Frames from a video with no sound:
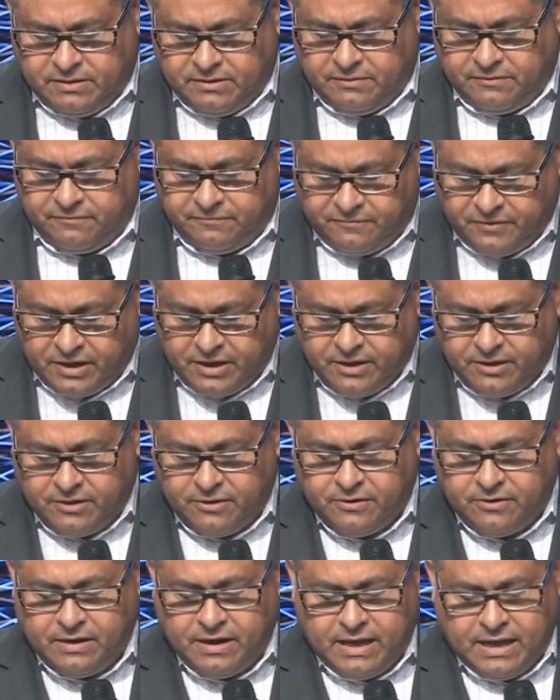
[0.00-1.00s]

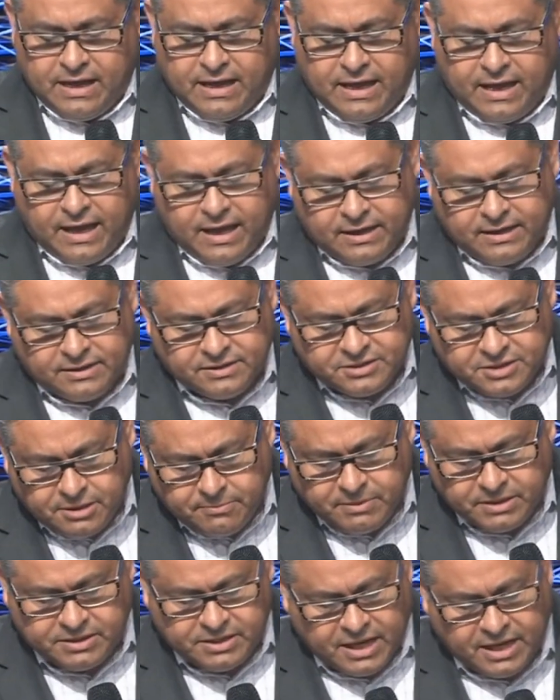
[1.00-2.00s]
fear, and
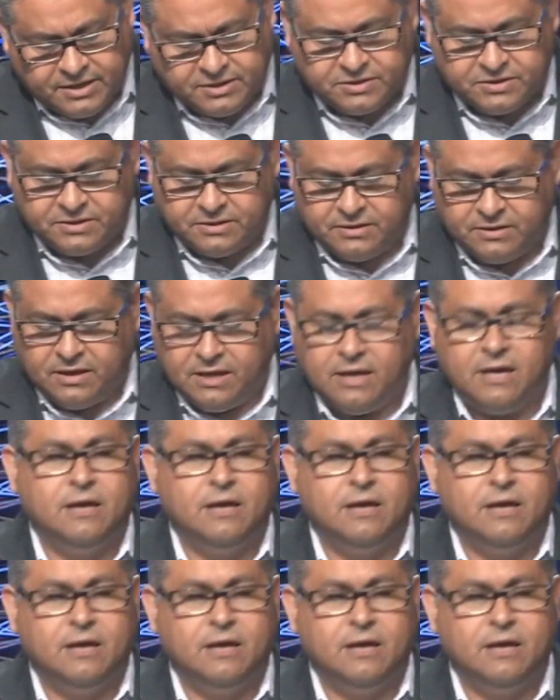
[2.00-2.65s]
intimidation,